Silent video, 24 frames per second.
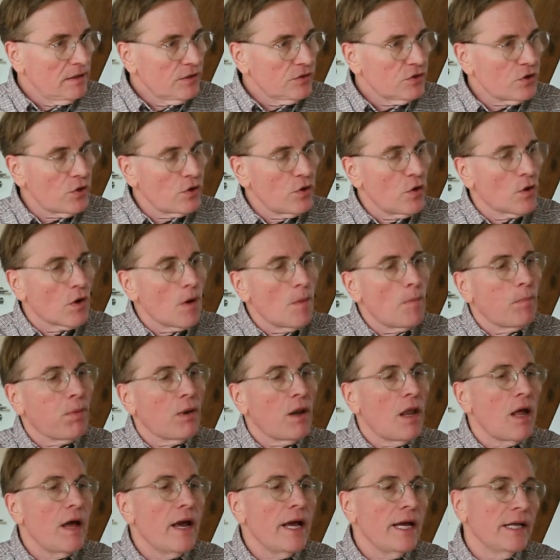So you're
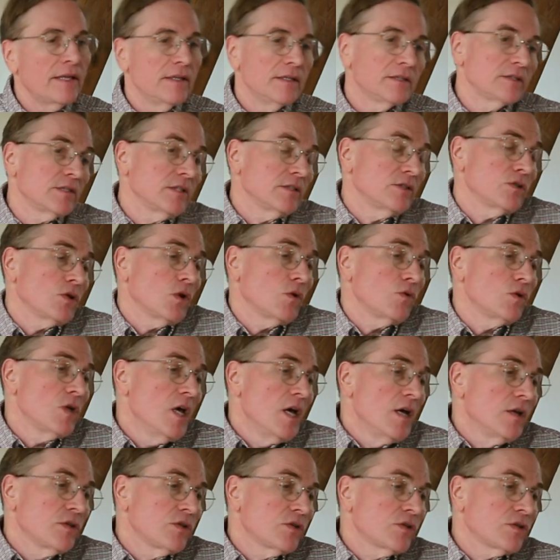applying these things. So
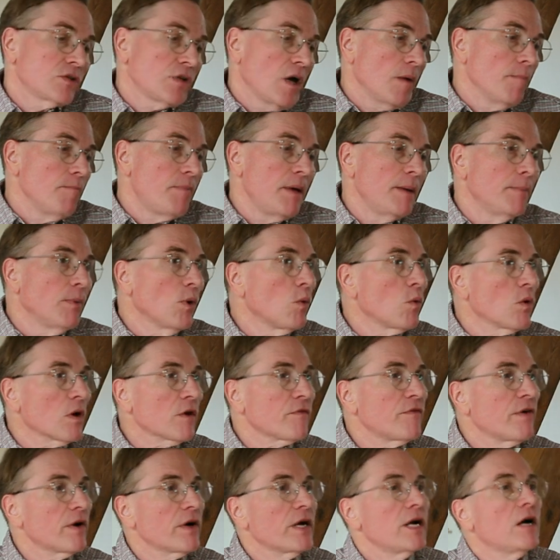some people
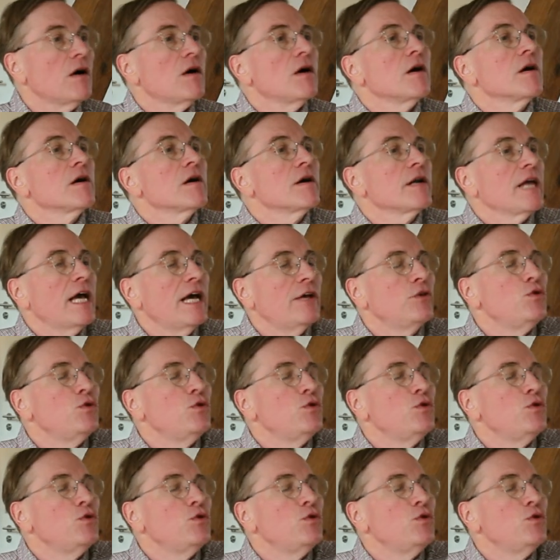work very hard